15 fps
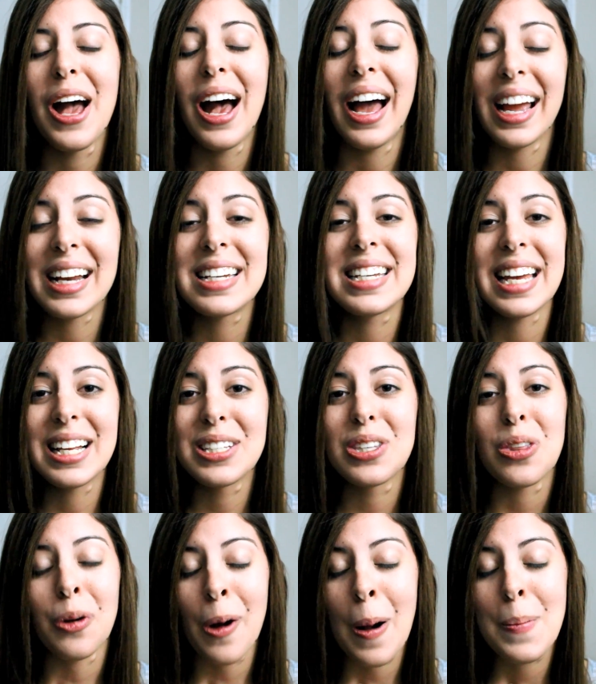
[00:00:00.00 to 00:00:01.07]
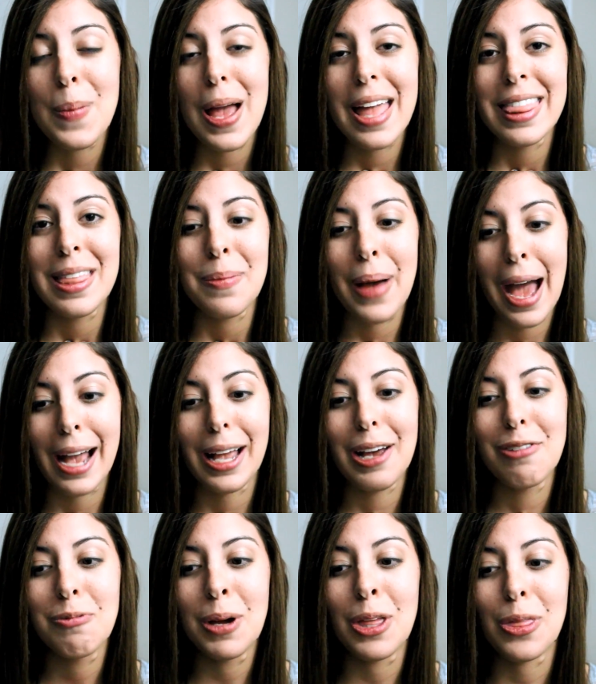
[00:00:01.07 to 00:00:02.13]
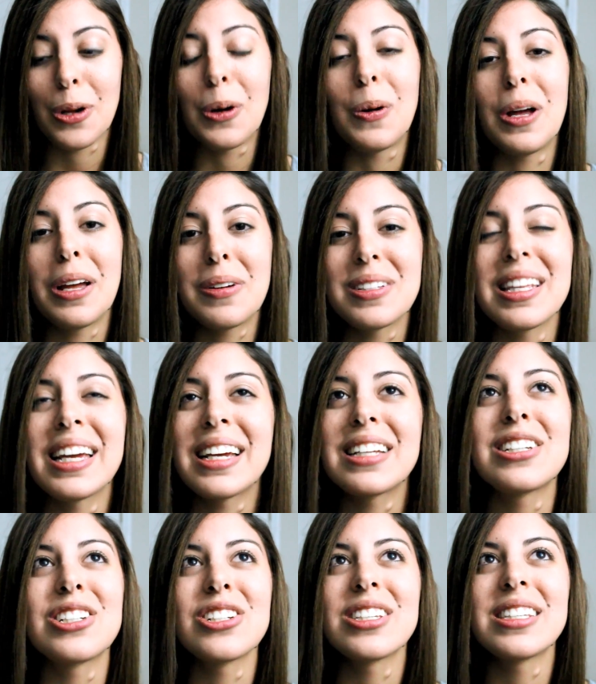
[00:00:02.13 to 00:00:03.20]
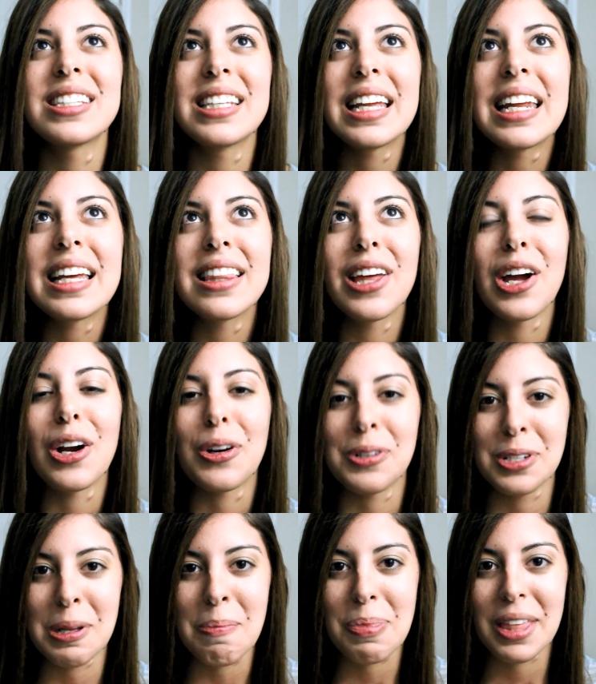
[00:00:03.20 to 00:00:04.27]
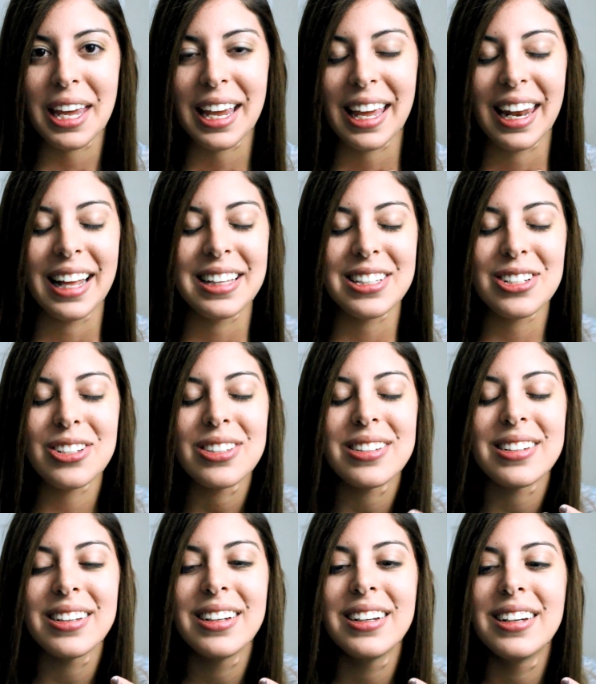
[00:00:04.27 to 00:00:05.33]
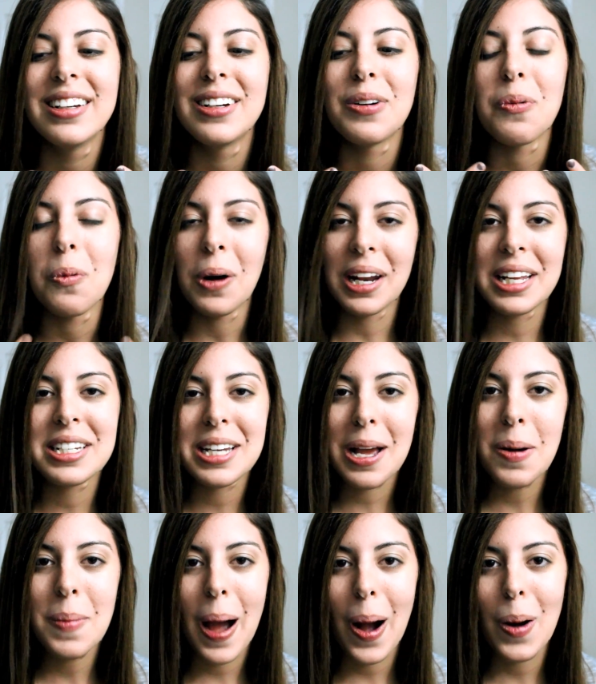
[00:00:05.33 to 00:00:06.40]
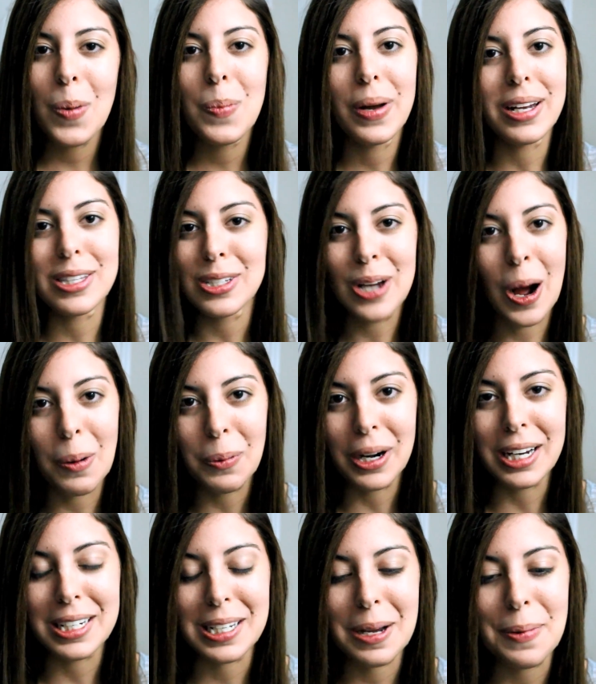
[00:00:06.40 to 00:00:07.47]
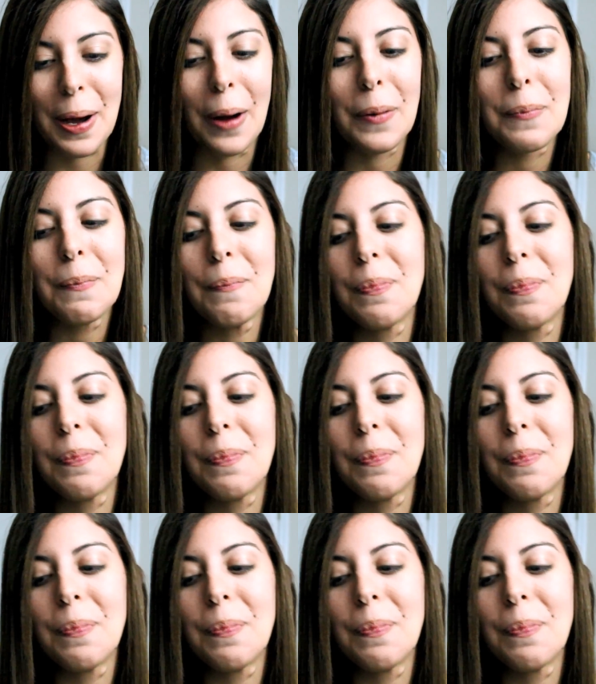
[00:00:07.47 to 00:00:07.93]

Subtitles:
I could taste throw up in the back of my throat. It was like it's just sitting there or something, and it's just wanting to come out, but it's not wanting to come out.